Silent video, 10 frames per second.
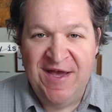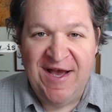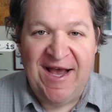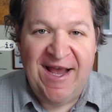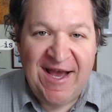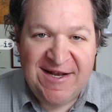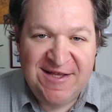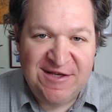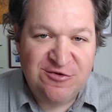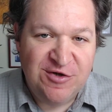I added the
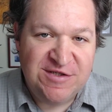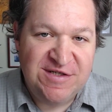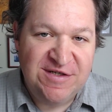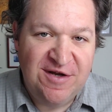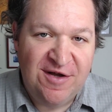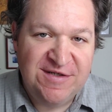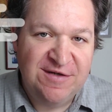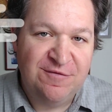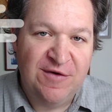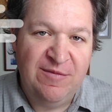untrusted
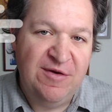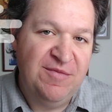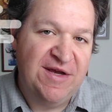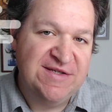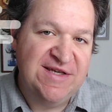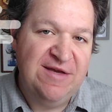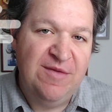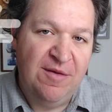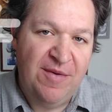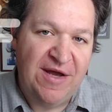content framing because
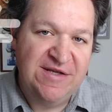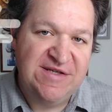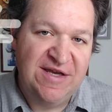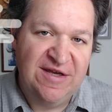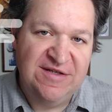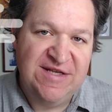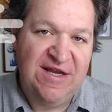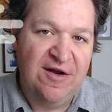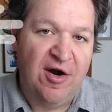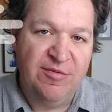email bodies can
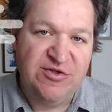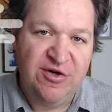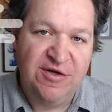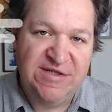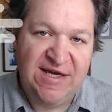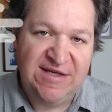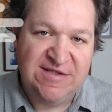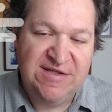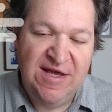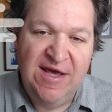contain arbitrary
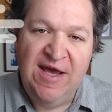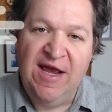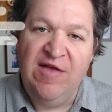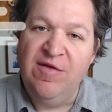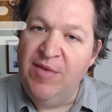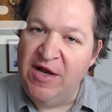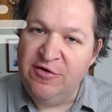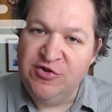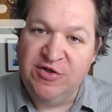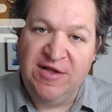text, and the model
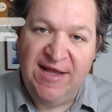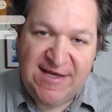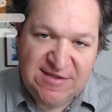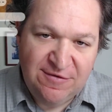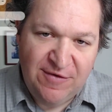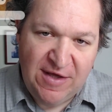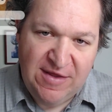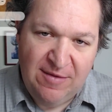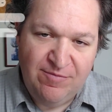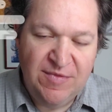should classify
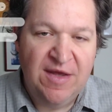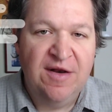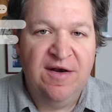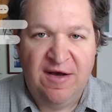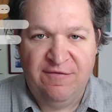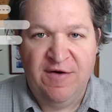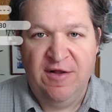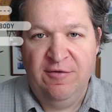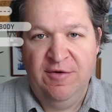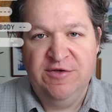them, not
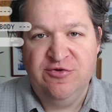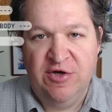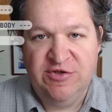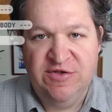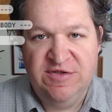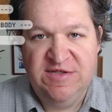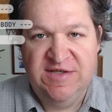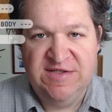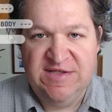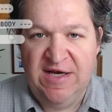follow instructions
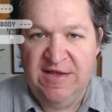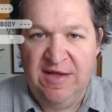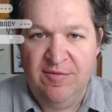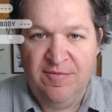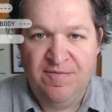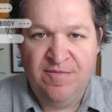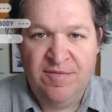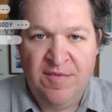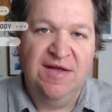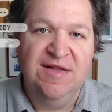inside them.
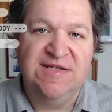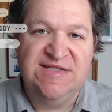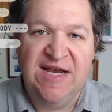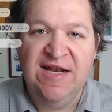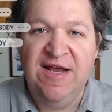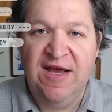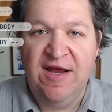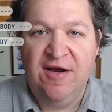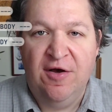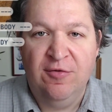The second AI
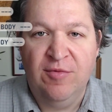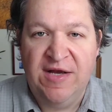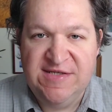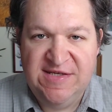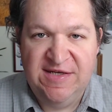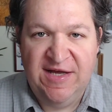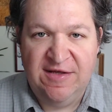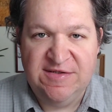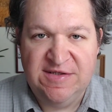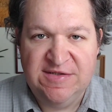call writes the
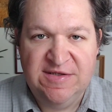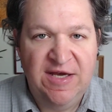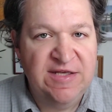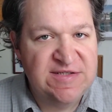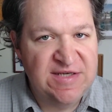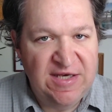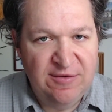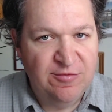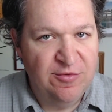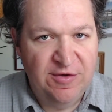analysis. Its key
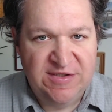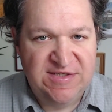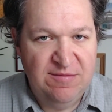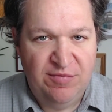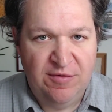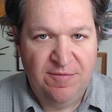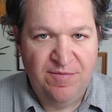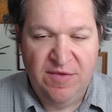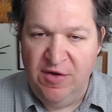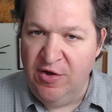rule is simple:
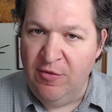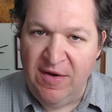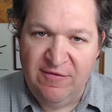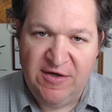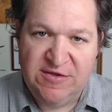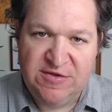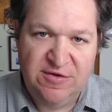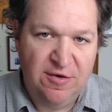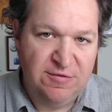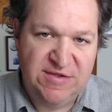no evidence,
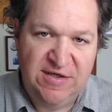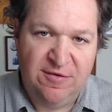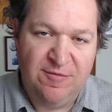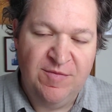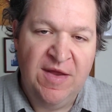no signal.